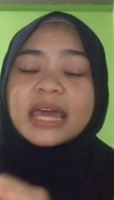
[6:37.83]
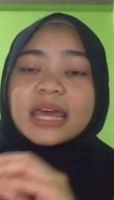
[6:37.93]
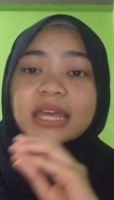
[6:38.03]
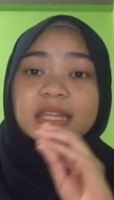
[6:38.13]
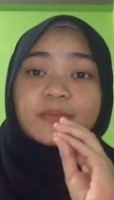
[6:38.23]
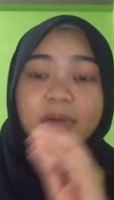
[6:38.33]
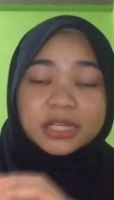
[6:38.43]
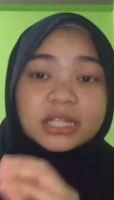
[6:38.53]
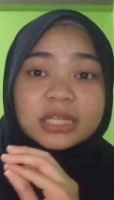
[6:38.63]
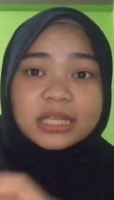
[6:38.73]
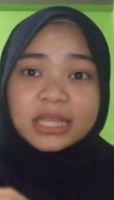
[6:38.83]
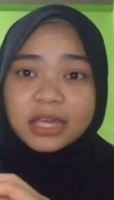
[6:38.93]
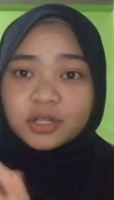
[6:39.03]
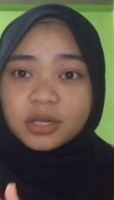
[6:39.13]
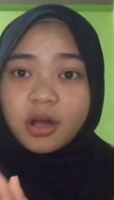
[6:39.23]
and the patient is
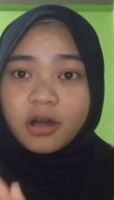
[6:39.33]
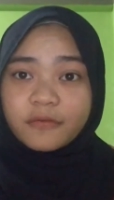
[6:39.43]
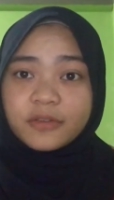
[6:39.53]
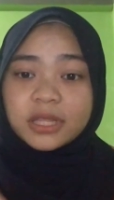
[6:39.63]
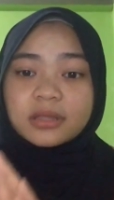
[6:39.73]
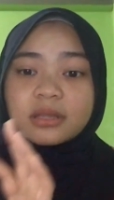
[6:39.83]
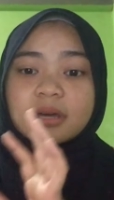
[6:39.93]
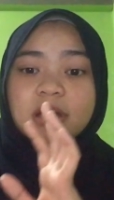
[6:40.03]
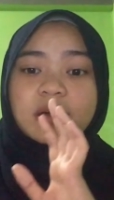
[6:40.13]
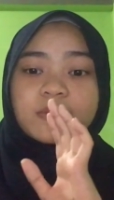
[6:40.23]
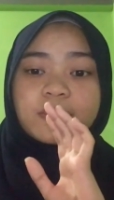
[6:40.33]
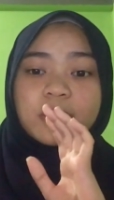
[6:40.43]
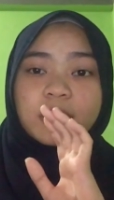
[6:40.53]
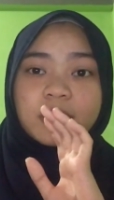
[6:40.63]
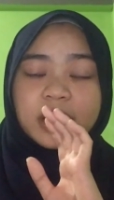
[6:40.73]
actually
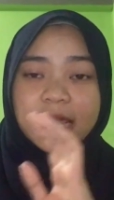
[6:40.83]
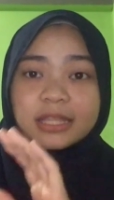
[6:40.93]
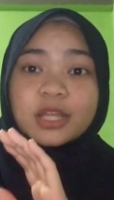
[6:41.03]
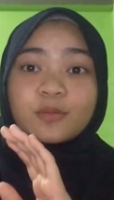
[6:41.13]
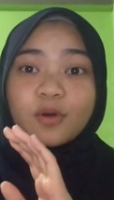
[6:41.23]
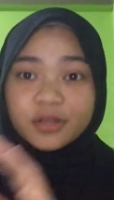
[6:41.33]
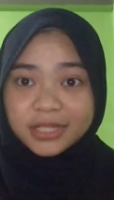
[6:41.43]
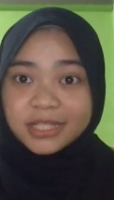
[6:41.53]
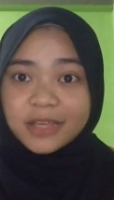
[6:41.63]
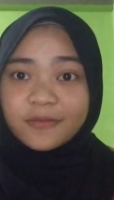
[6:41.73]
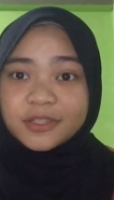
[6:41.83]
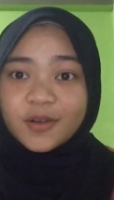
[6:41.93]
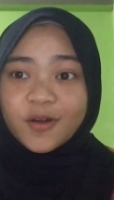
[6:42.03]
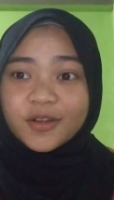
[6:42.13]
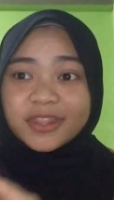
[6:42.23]
COVID-19 positive.
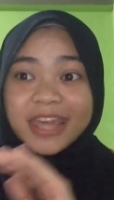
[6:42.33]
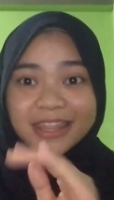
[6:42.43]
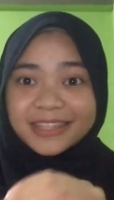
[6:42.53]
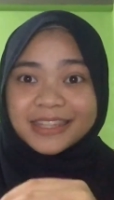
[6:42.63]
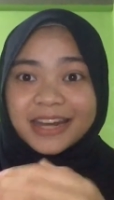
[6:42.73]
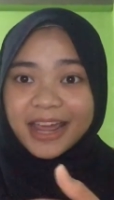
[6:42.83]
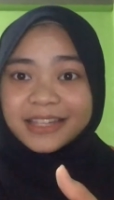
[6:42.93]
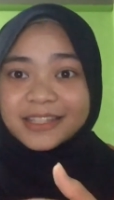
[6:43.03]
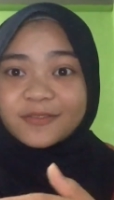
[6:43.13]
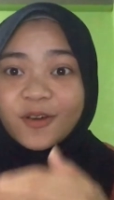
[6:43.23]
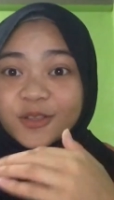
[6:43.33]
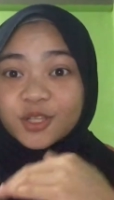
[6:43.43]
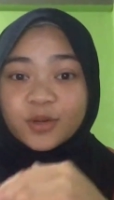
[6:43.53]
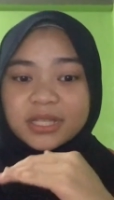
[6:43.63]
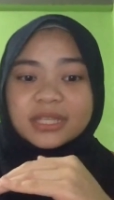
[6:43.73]
So that is the negative
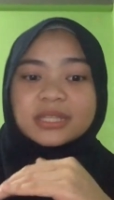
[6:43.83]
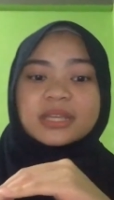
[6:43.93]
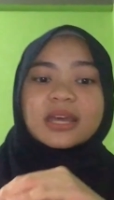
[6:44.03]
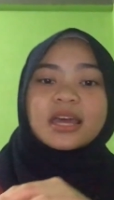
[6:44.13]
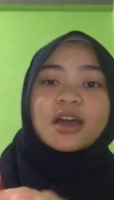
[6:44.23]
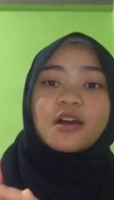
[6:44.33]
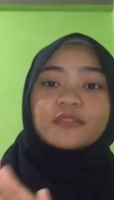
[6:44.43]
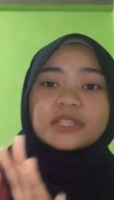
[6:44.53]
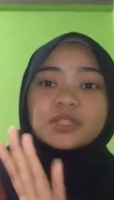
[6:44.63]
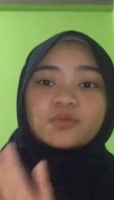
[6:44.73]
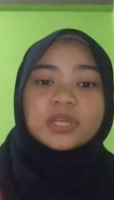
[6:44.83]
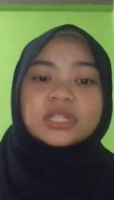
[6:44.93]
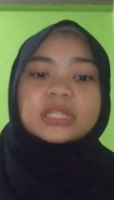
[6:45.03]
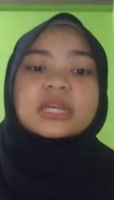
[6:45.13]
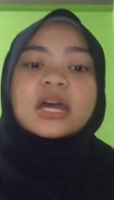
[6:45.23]
consequences of the
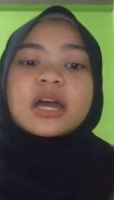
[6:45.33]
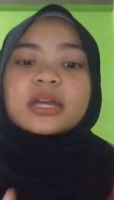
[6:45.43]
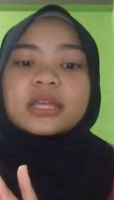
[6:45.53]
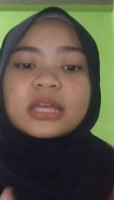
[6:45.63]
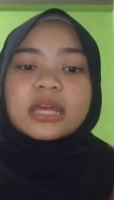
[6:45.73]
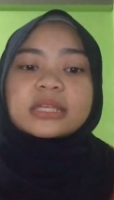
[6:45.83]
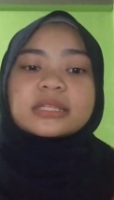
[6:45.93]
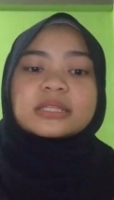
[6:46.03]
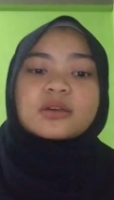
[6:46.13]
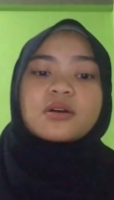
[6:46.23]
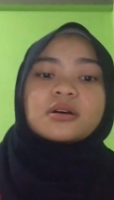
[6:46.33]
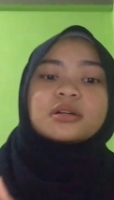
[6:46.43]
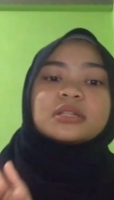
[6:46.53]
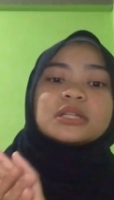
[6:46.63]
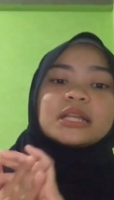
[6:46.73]
situations. Okay,
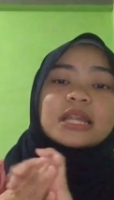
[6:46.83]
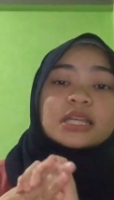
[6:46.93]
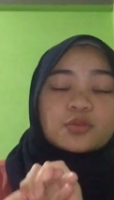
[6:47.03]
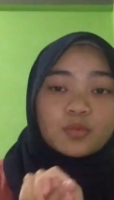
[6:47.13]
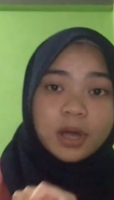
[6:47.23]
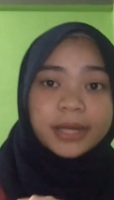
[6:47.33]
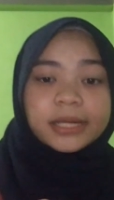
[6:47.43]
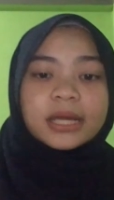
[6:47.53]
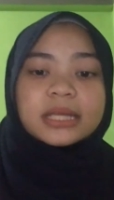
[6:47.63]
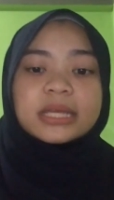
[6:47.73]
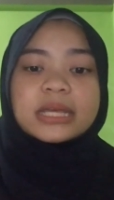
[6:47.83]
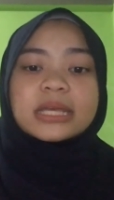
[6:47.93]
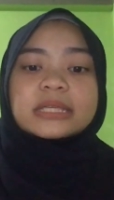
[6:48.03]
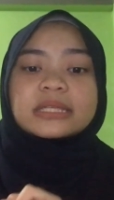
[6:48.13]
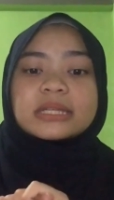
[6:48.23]
so the last one
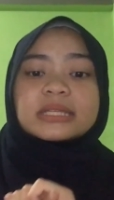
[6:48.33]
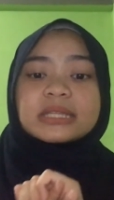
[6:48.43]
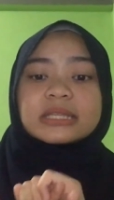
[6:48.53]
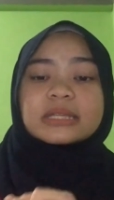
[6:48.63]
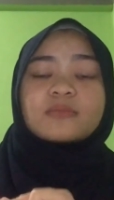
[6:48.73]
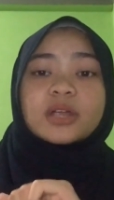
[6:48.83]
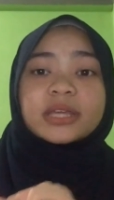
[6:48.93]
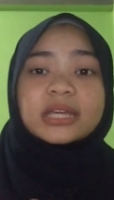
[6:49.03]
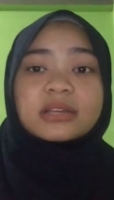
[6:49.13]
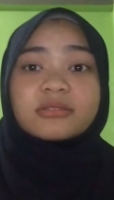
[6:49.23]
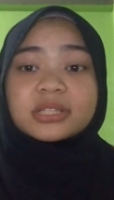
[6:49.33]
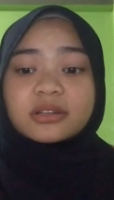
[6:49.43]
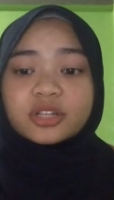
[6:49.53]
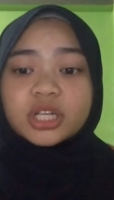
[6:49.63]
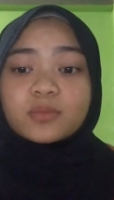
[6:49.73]
is the citizen breaking the
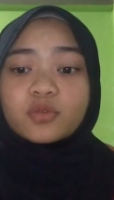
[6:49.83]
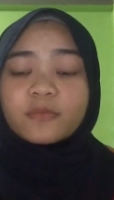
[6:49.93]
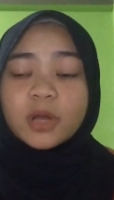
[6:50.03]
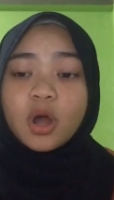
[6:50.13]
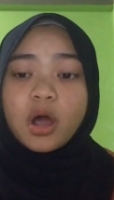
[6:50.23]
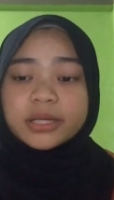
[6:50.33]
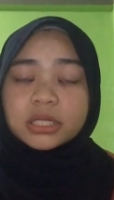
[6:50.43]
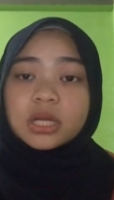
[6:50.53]
restriction movement order.